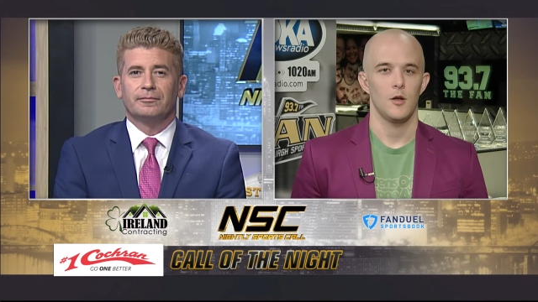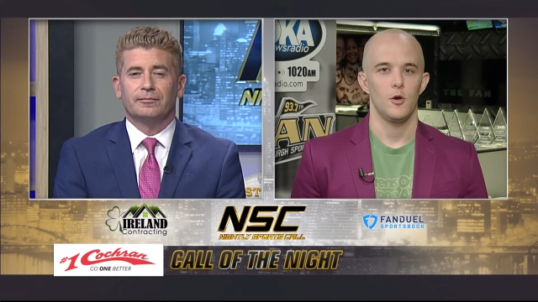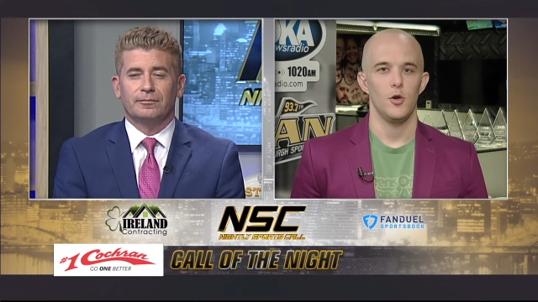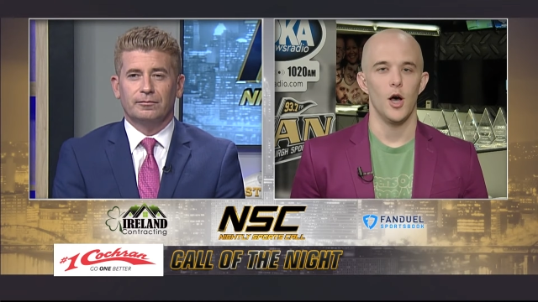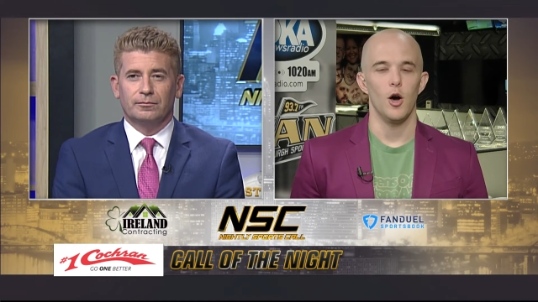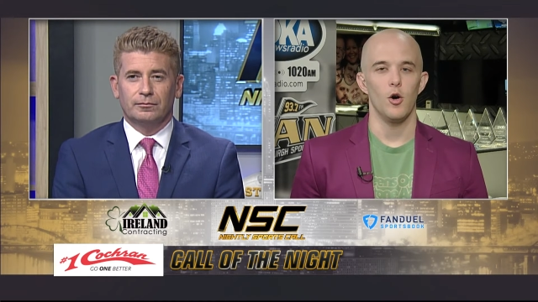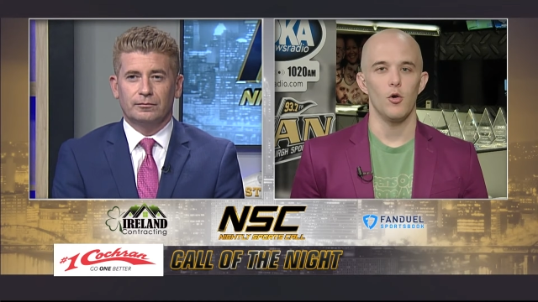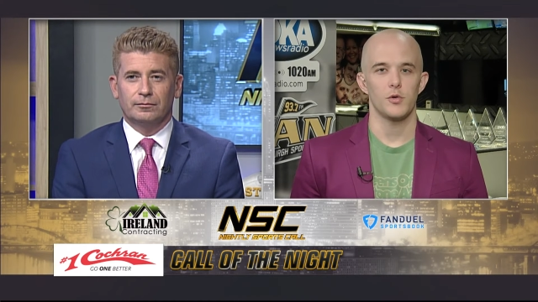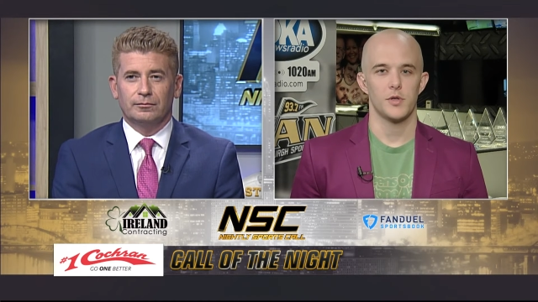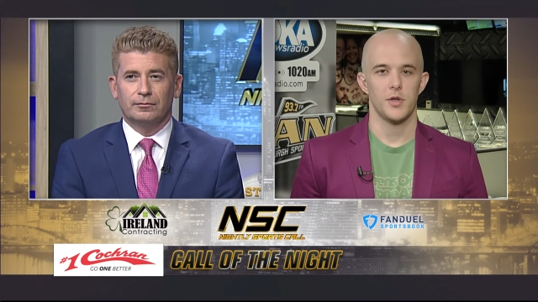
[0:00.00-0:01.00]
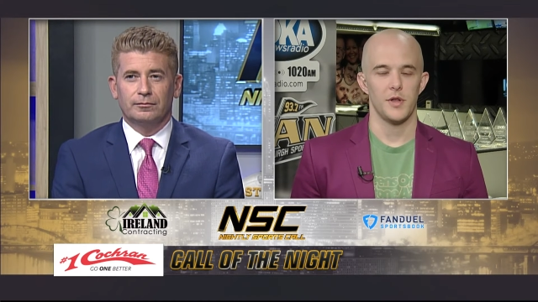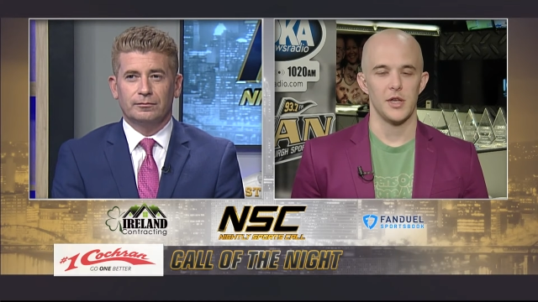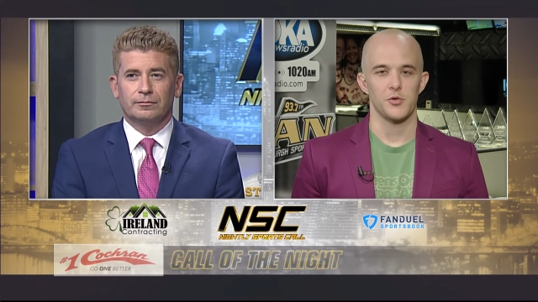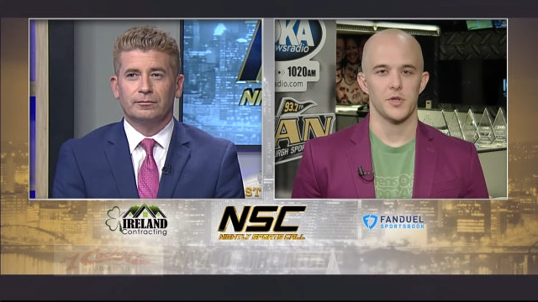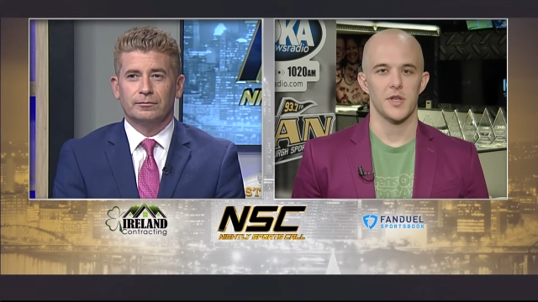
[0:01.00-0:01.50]
Speaker 1: No to the
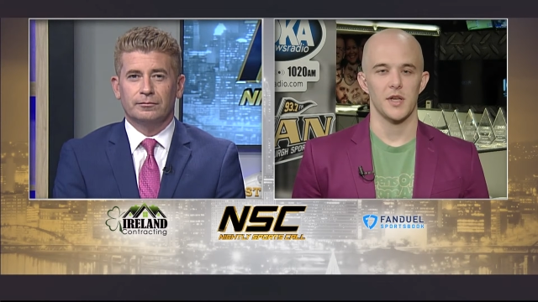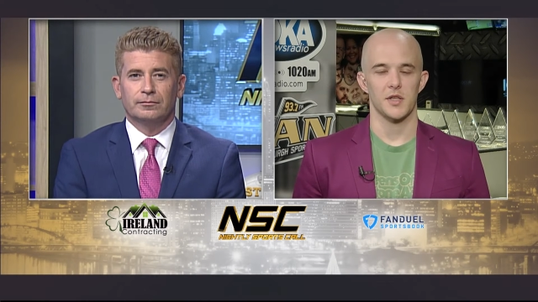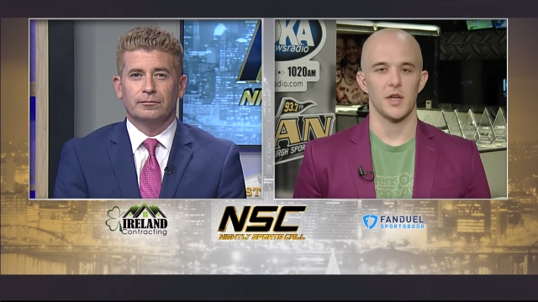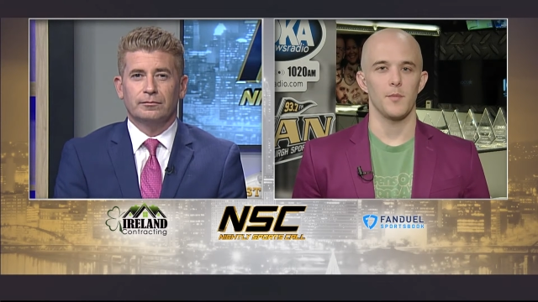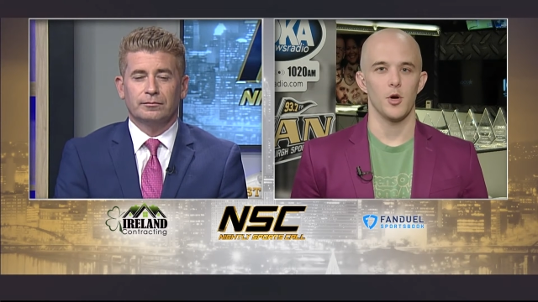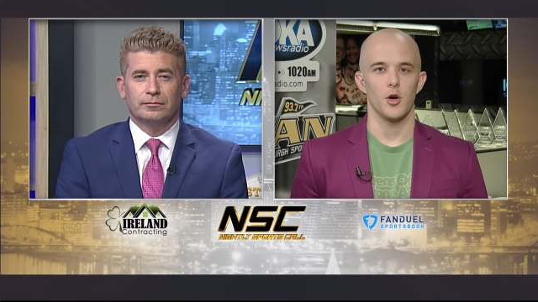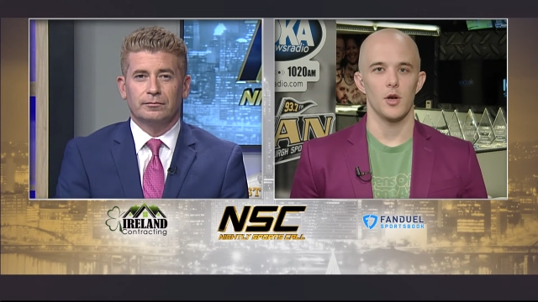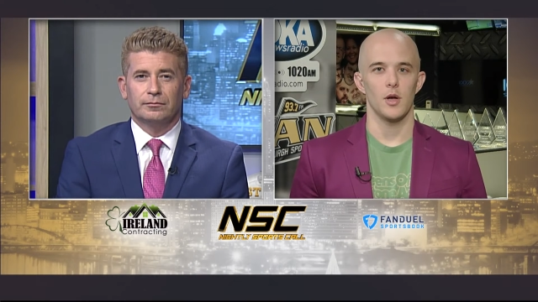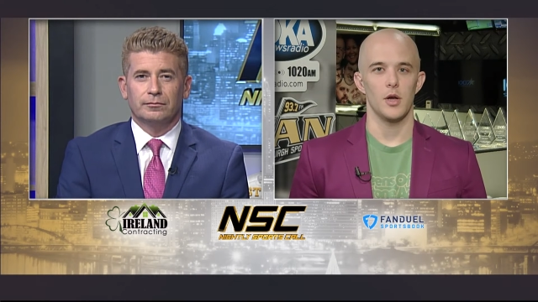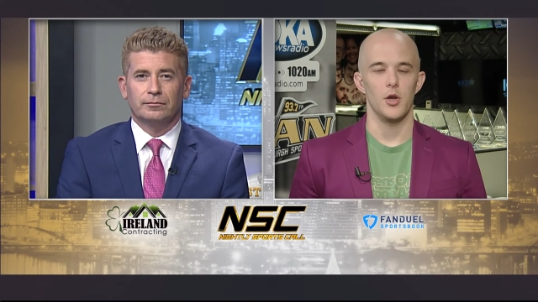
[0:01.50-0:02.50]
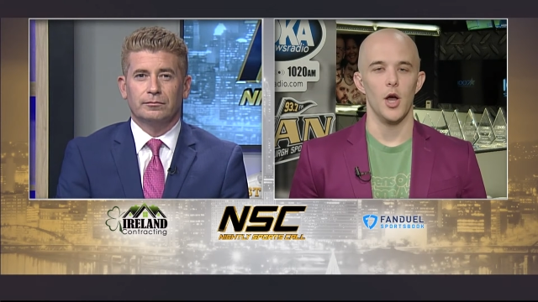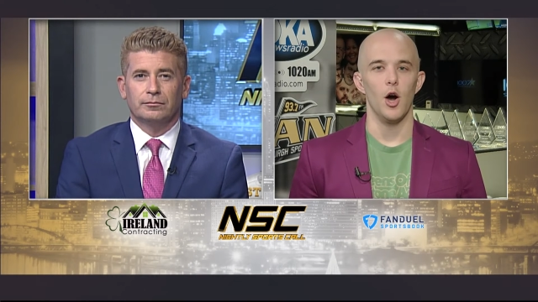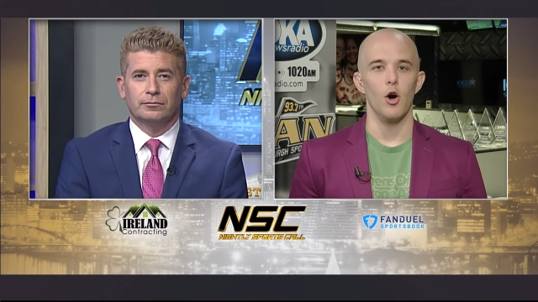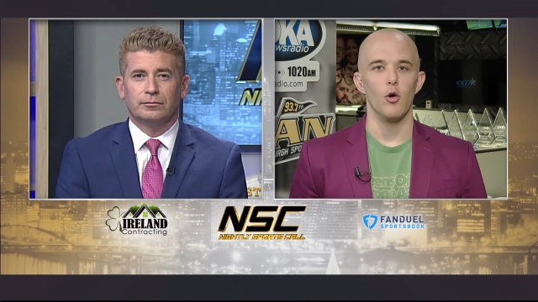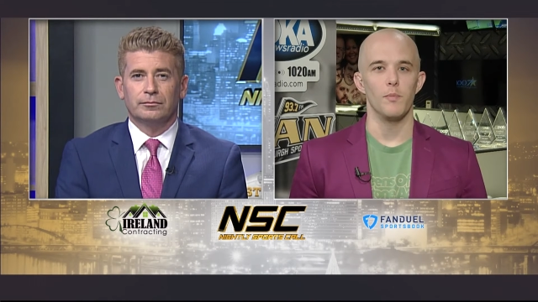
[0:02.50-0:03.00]
interesting summer,
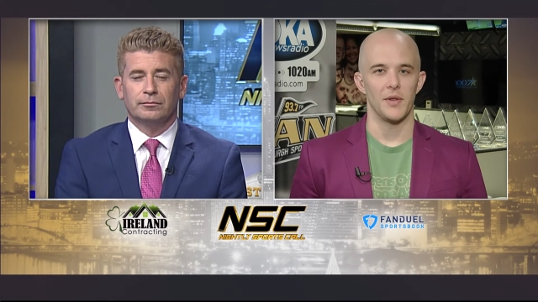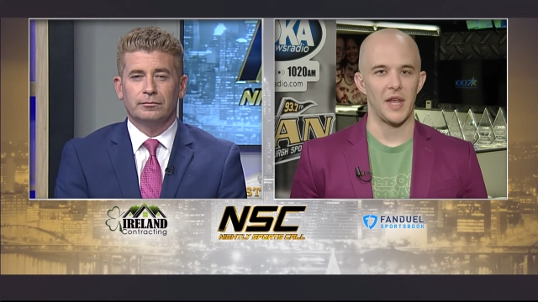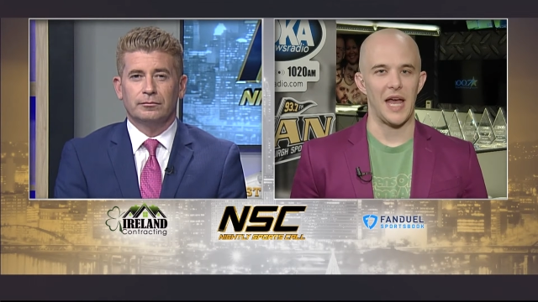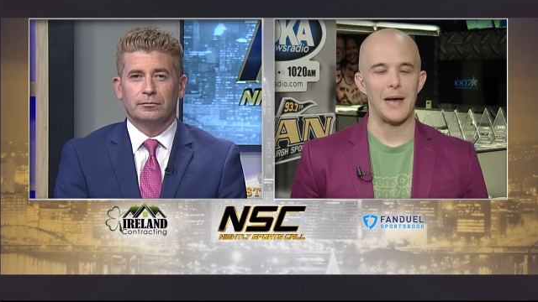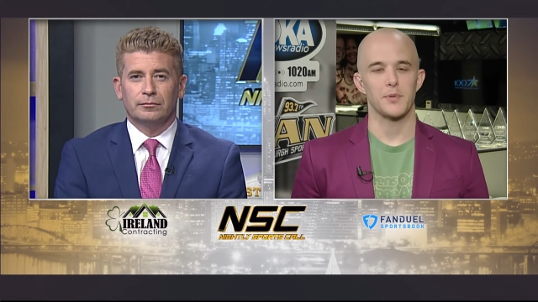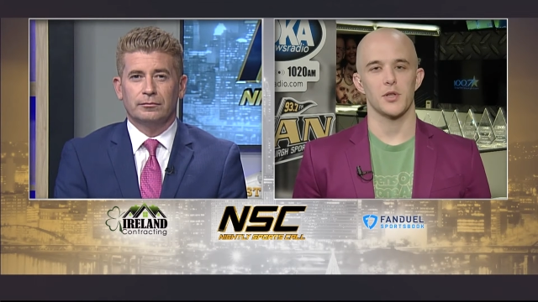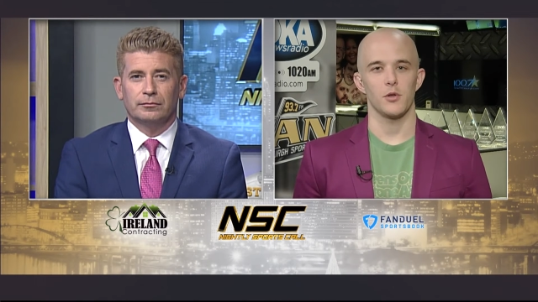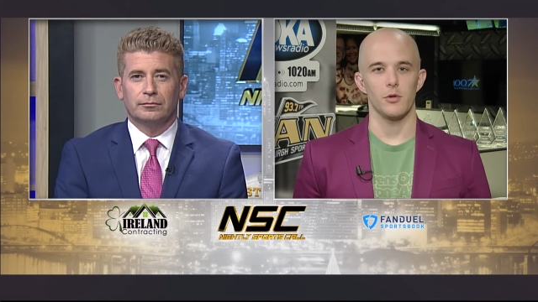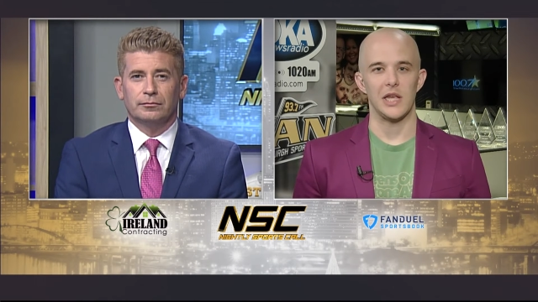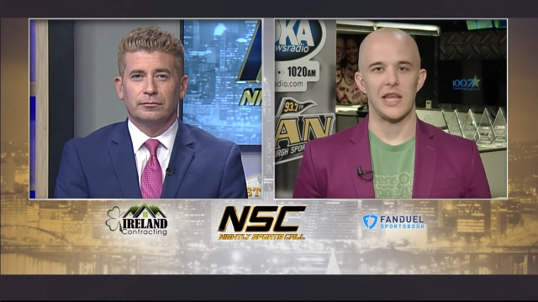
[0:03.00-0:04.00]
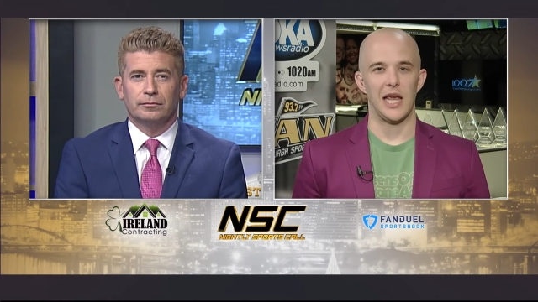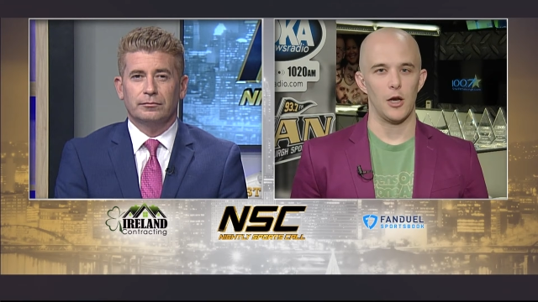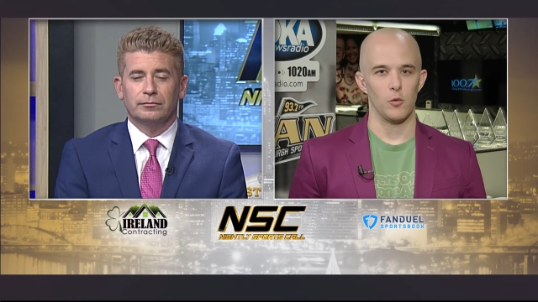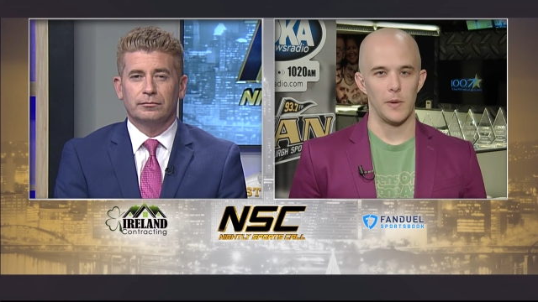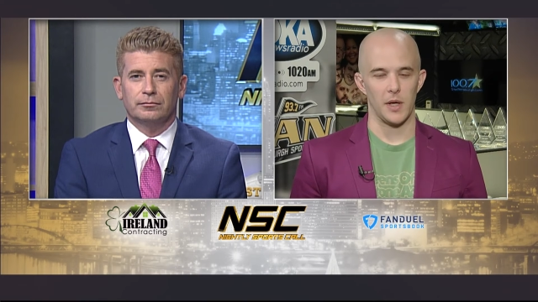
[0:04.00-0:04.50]
no, but they absolutely
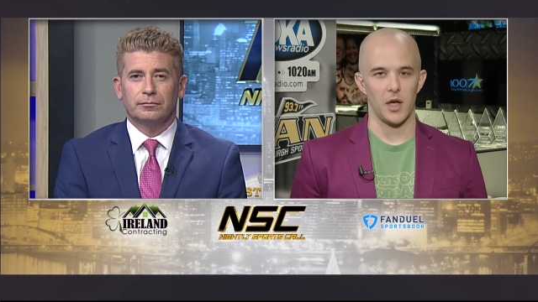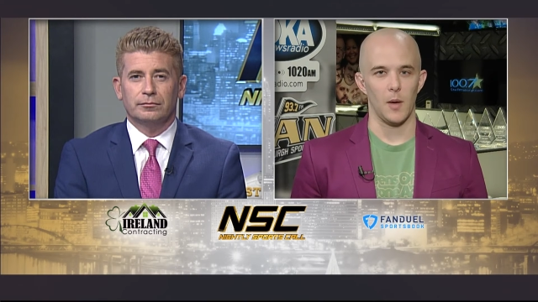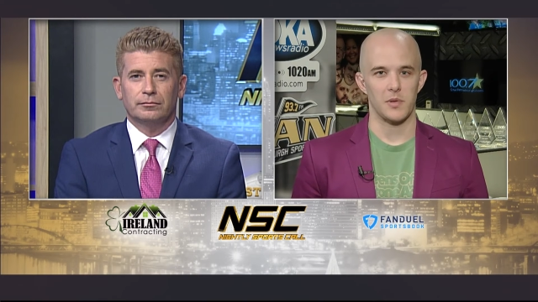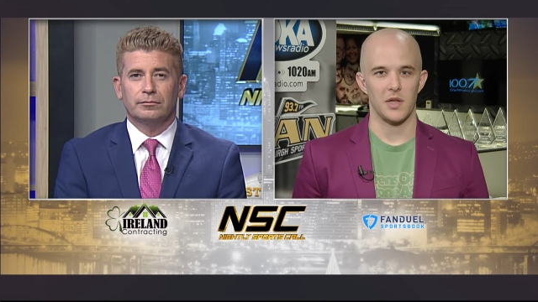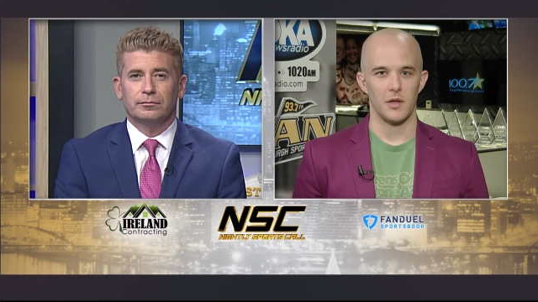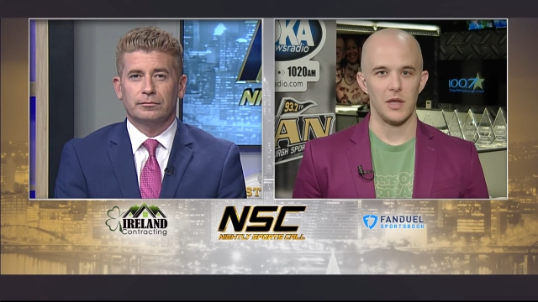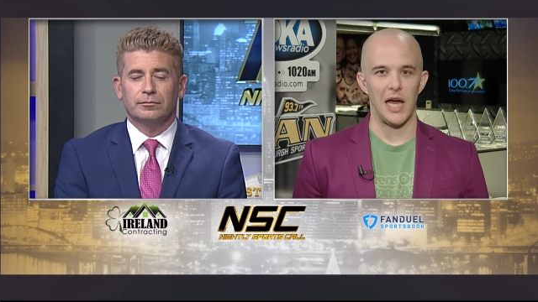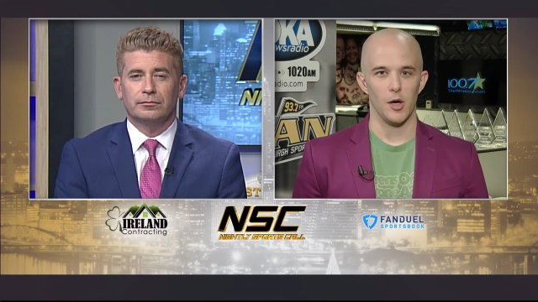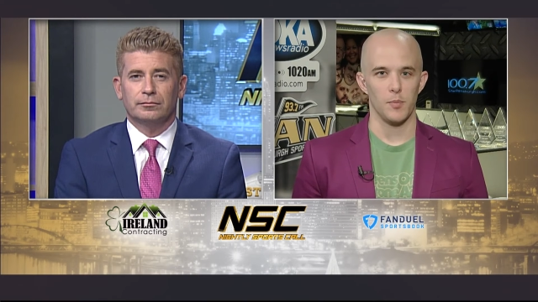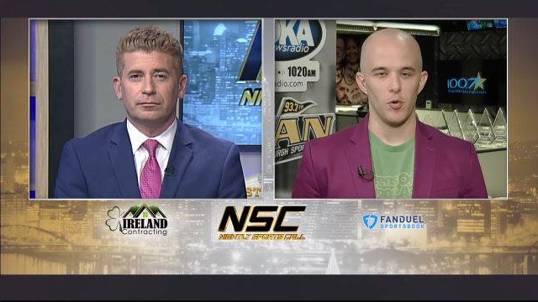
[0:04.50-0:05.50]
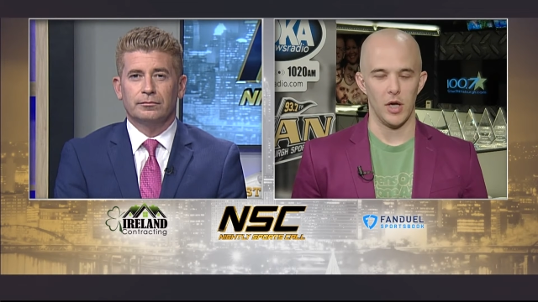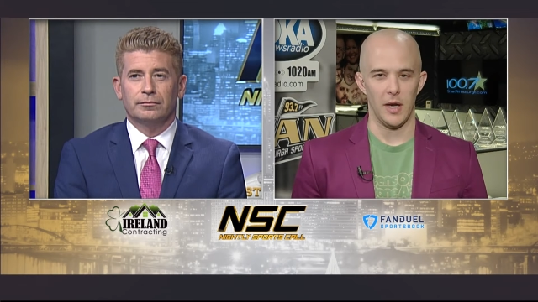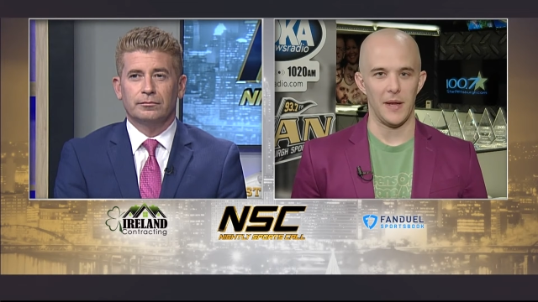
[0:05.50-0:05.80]
can win the cup to the latter point.